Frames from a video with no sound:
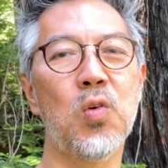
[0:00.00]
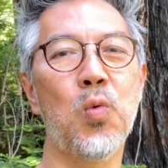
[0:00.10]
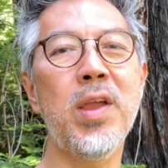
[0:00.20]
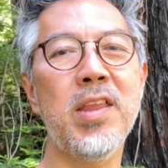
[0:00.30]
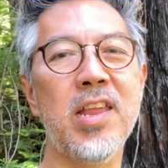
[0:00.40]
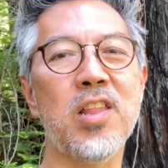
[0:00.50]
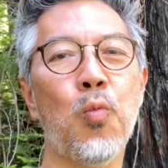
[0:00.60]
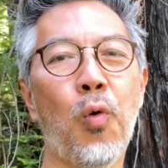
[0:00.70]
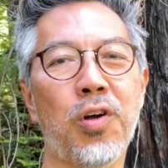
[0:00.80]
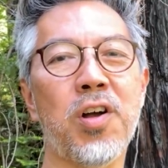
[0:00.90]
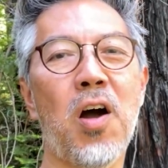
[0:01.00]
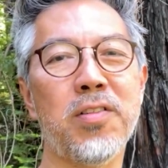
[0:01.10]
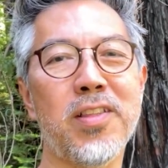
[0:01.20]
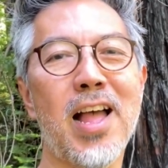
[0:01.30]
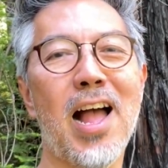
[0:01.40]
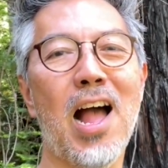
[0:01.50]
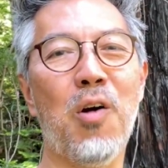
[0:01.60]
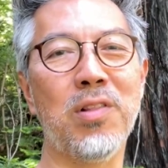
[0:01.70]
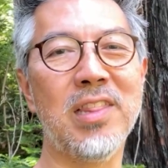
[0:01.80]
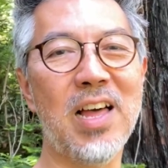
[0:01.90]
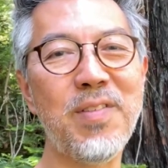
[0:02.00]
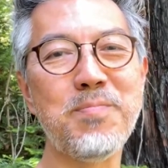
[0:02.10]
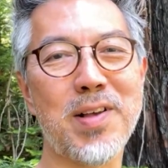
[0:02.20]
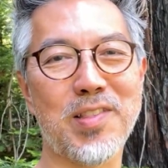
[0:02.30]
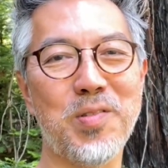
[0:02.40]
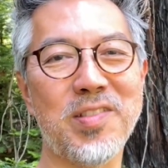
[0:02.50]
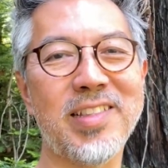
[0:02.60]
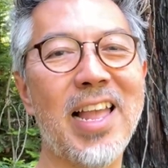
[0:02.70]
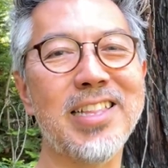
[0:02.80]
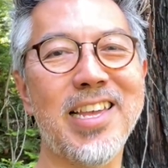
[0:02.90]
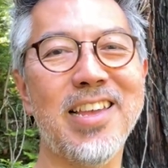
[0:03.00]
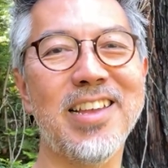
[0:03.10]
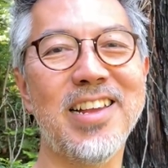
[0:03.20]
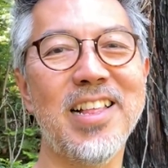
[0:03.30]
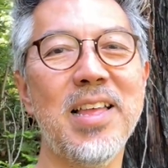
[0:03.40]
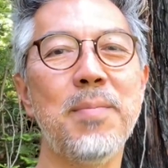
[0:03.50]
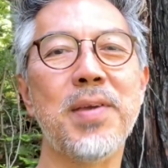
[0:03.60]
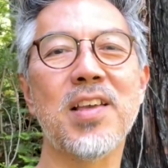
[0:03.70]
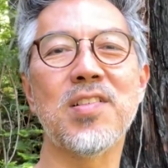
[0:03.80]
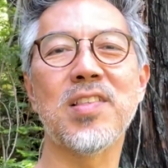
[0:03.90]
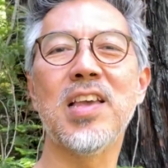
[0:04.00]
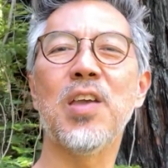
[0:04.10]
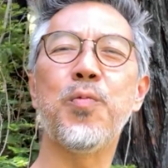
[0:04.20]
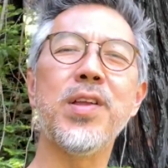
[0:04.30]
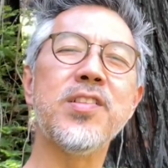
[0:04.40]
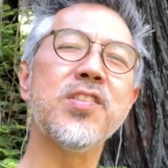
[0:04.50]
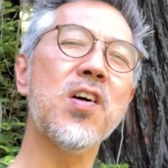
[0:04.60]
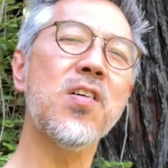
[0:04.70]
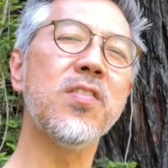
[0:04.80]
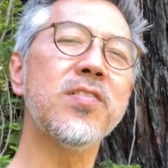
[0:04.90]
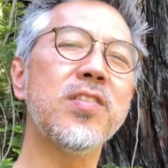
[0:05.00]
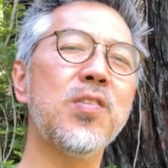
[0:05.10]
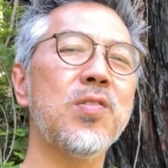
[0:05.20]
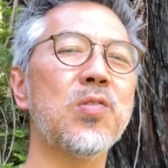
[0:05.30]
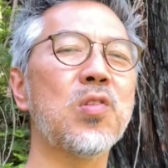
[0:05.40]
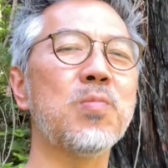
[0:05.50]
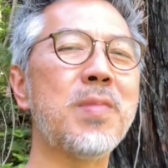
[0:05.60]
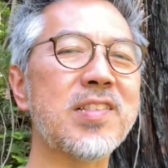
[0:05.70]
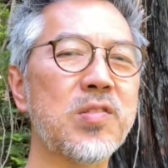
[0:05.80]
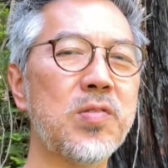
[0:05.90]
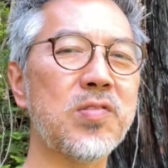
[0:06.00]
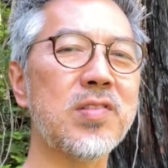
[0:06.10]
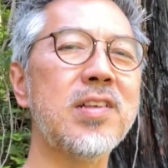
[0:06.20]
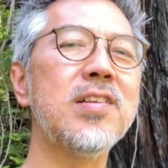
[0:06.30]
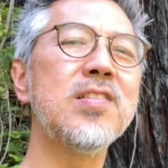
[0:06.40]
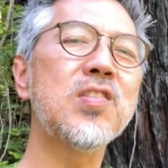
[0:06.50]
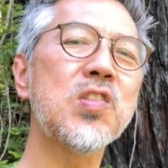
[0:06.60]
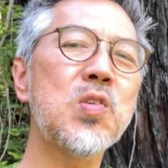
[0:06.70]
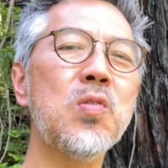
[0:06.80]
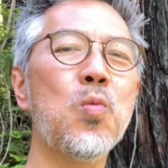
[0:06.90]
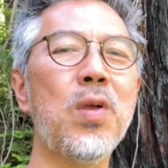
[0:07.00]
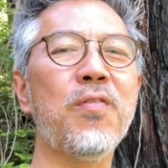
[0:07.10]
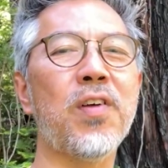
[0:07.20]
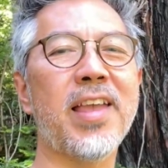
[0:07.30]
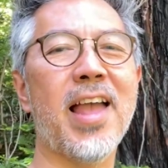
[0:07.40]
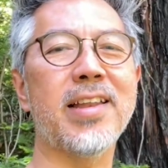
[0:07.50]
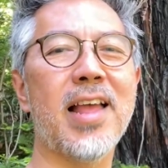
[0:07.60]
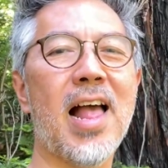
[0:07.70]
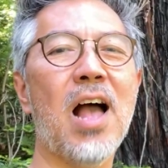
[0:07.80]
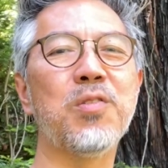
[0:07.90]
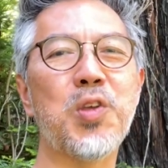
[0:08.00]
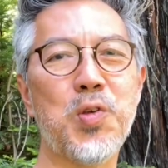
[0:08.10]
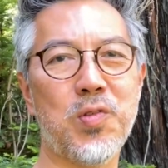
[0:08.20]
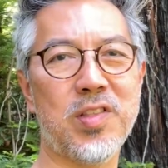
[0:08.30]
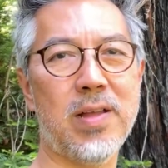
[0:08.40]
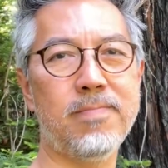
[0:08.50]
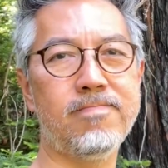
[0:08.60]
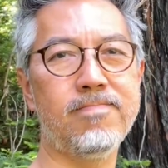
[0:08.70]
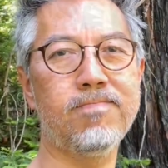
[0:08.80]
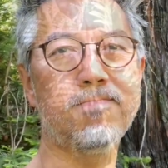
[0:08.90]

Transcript: We need to work on our loving muscles daily because if we don't use those muscles, soon we forget how to use them.